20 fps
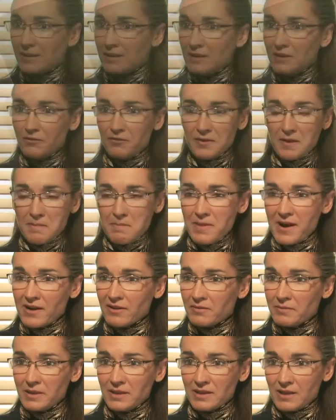in different
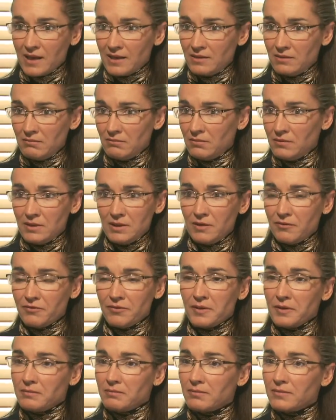environments at
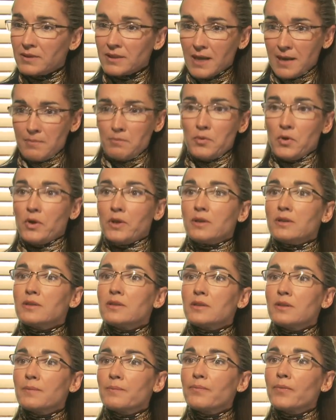different time
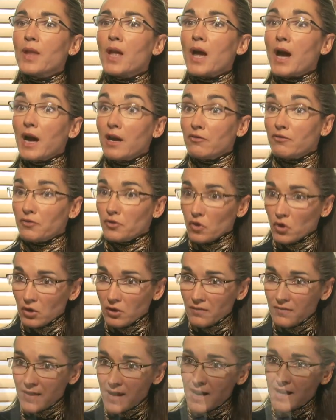points. And for all
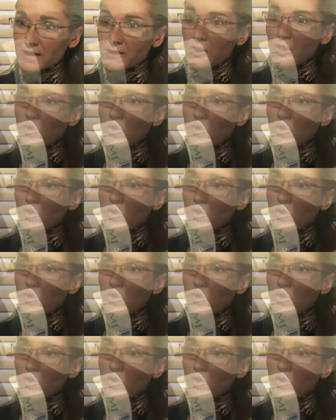of that,